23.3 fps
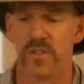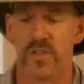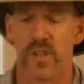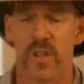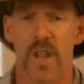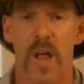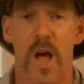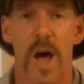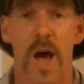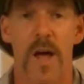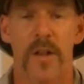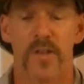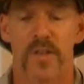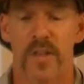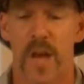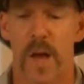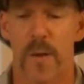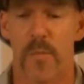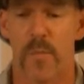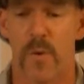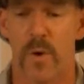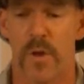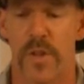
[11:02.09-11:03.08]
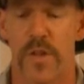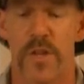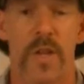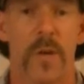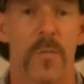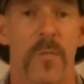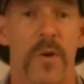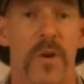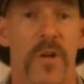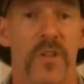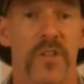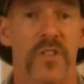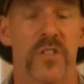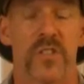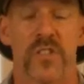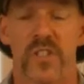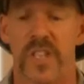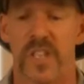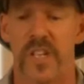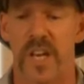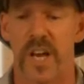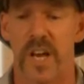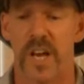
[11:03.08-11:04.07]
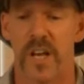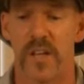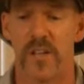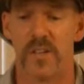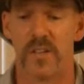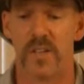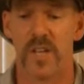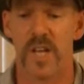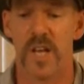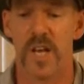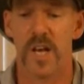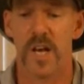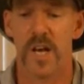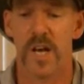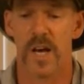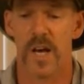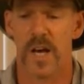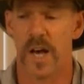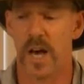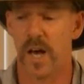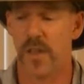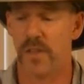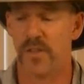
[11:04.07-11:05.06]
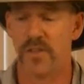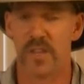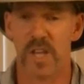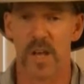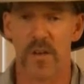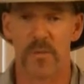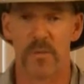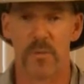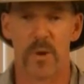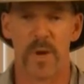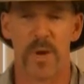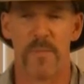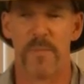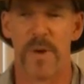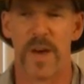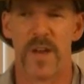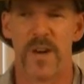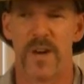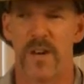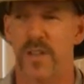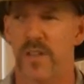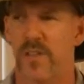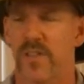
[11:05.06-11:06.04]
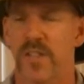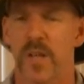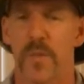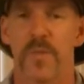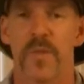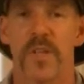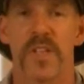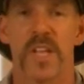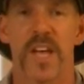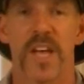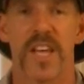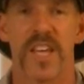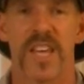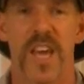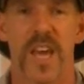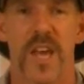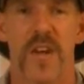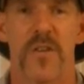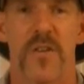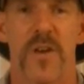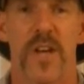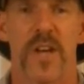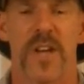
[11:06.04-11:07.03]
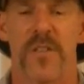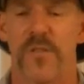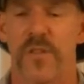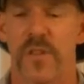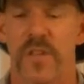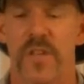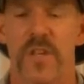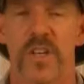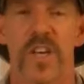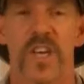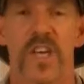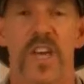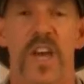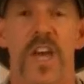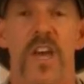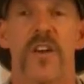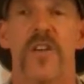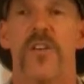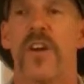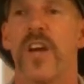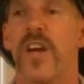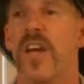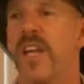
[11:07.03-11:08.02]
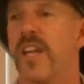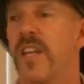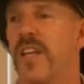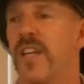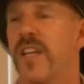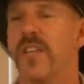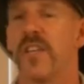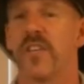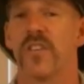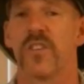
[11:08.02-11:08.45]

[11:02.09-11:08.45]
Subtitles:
a lot. It's got more than the Emergency does. This stuff's way better than something like Gatorade. If you look at Gatorade, it is